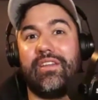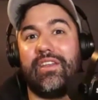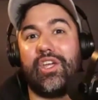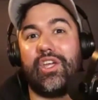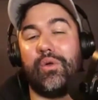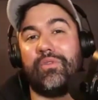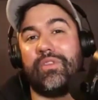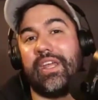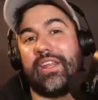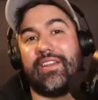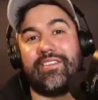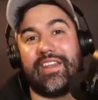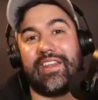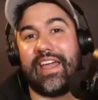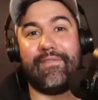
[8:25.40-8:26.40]
huge thing that's
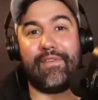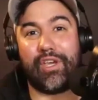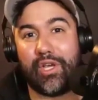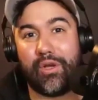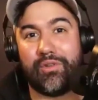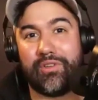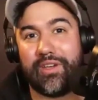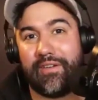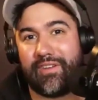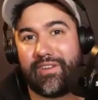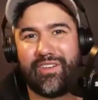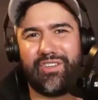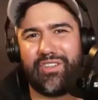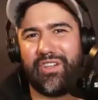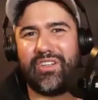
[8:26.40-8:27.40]
going to have a huge shift, because
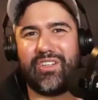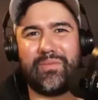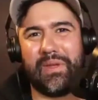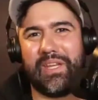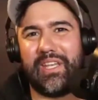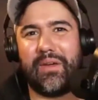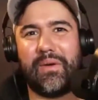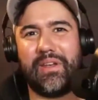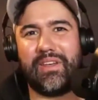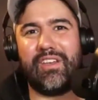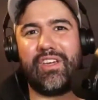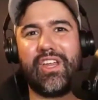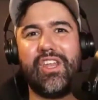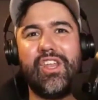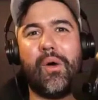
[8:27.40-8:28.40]
you should just be doing,
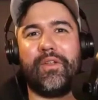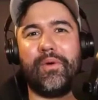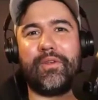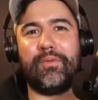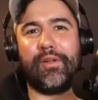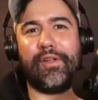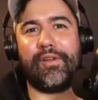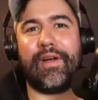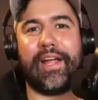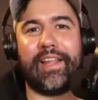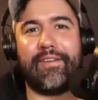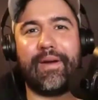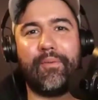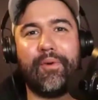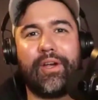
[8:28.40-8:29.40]
you're going to know what's morally right. Like
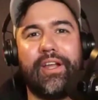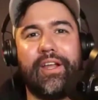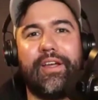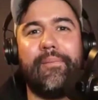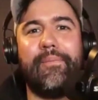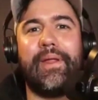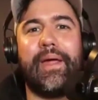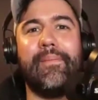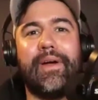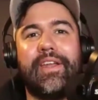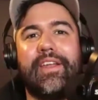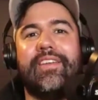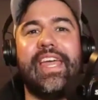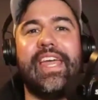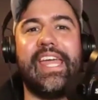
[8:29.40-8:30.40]
if I'm working at a company, I'm not
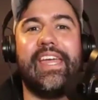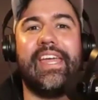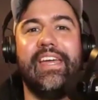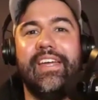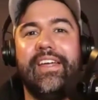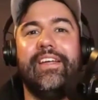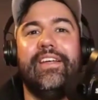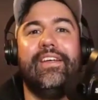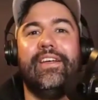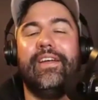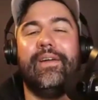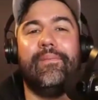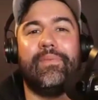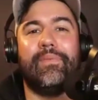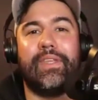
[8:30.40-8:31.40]
going to
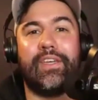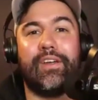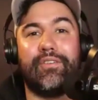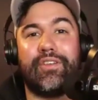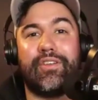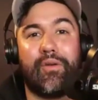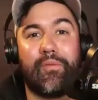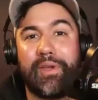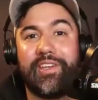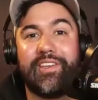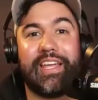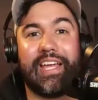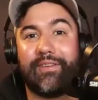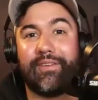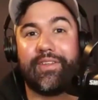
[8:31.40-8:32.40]
go start
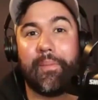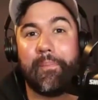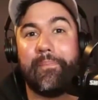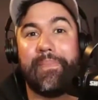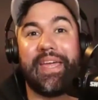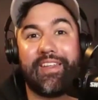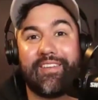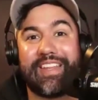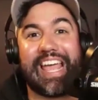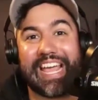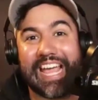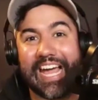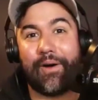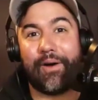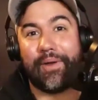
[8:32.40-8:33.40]
reaching out to the biggest
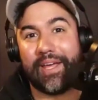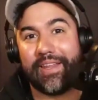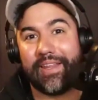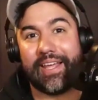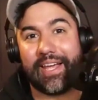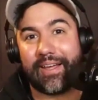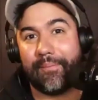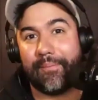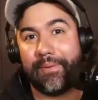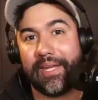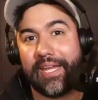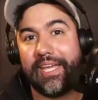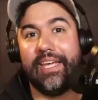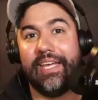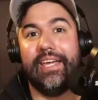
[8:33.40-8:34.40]
account at that
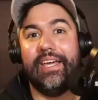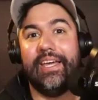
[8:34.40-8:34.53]
company.